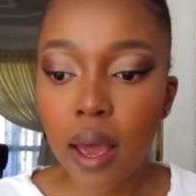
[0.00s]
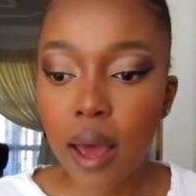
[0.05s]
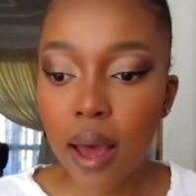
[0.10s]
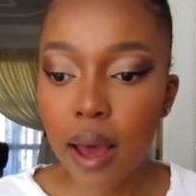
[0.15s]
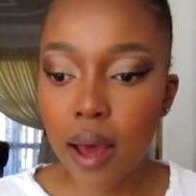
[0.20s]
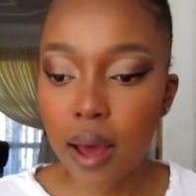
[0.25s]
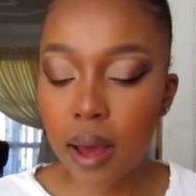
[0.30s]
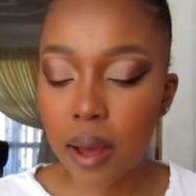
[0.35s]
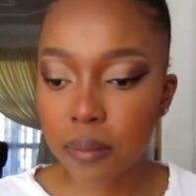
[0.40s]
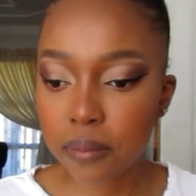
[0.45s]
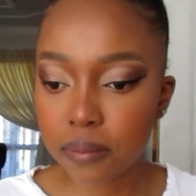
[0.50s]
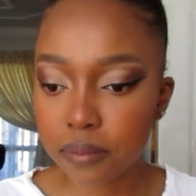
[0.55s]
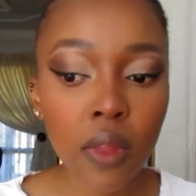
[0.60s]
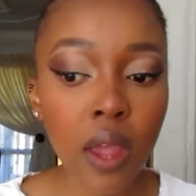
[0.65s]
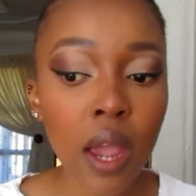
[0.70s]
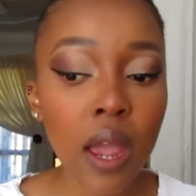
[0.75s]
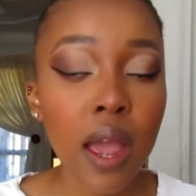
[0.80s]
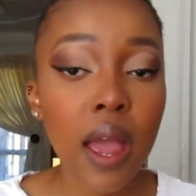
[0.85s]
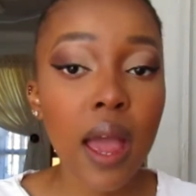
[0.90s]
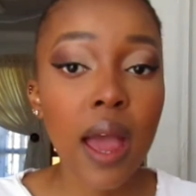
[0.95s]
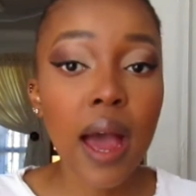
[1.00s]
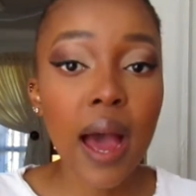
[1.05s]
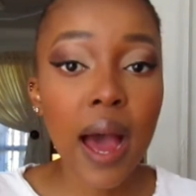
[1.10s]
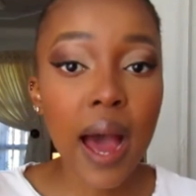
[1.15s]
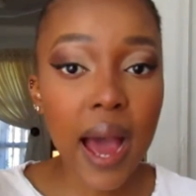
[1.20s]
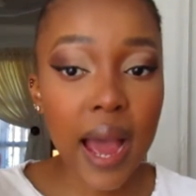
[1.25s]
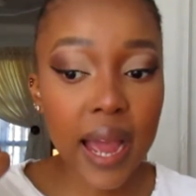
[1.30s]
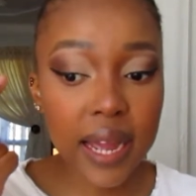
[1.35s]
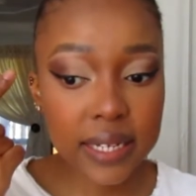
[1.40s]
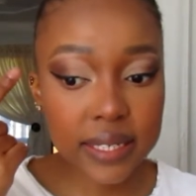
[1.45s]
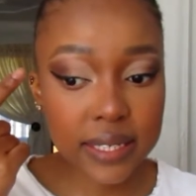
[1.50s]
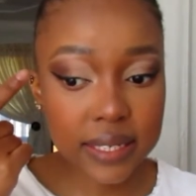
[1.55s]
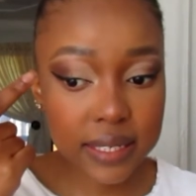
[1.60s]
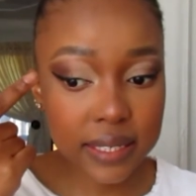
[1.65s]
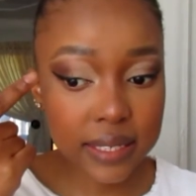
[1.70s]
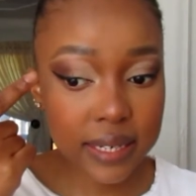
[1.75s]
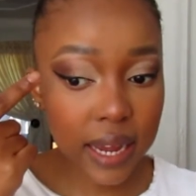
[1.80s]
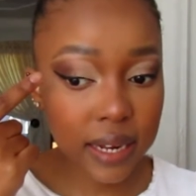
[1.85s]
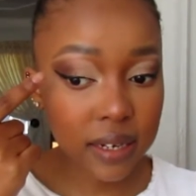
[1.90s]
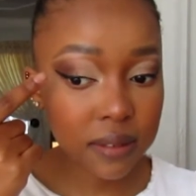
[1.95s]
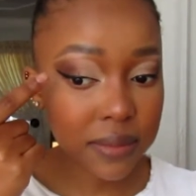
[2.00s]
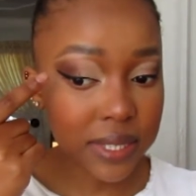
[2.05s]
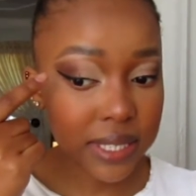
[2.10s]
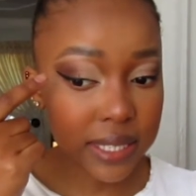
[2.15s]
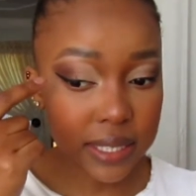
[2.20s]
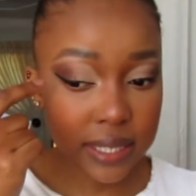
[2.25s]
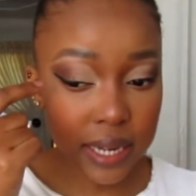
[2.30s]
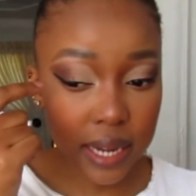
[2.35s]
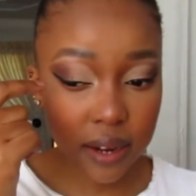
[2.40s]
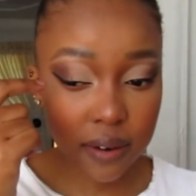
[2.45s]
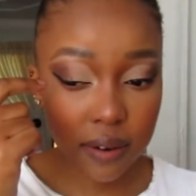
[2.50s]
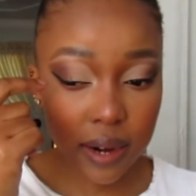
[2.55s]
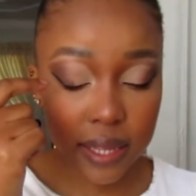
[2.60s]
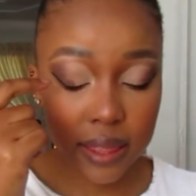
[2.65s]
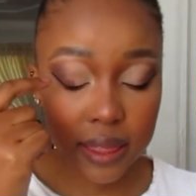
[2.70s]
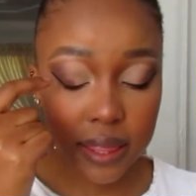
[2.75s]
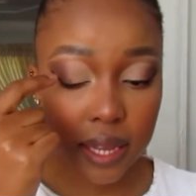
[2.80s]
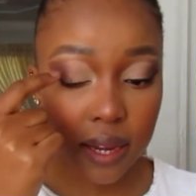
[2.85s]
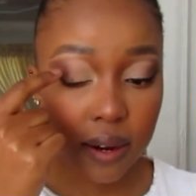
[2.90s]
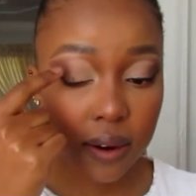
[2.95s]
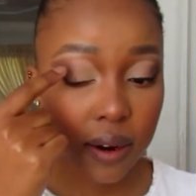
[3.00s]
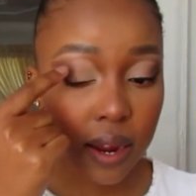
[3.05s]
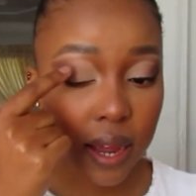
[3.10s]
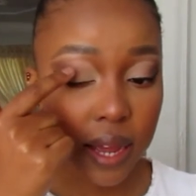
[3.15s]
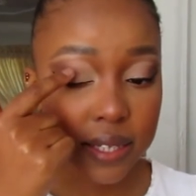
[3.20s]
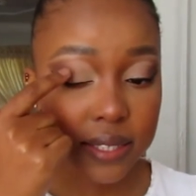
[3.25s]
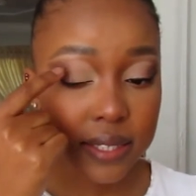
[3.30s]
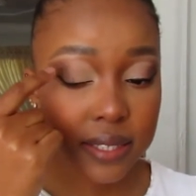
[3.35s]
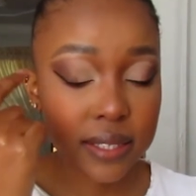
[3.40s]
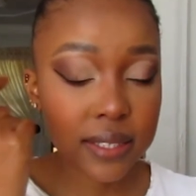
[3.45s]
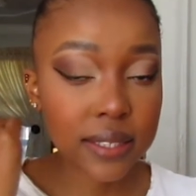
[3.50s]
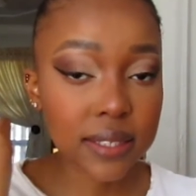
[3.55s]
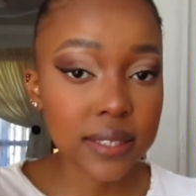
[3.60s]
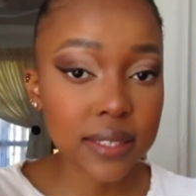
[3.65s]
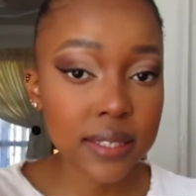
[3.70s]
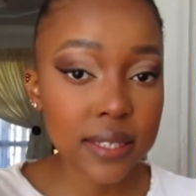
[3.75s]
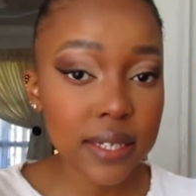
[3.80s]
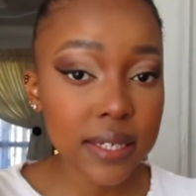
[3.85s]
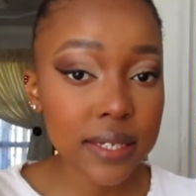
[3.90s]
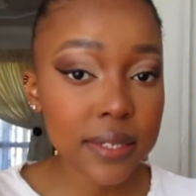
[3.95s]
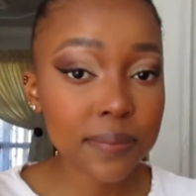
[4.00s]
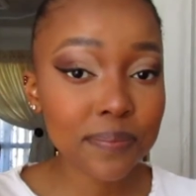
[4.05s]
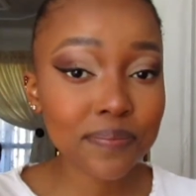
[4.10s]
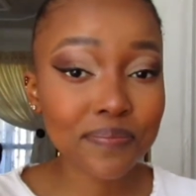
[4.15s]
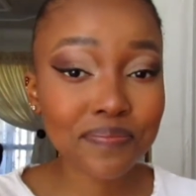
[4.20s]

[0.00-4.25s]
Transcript: I did a tiny mistake right there, as you can see.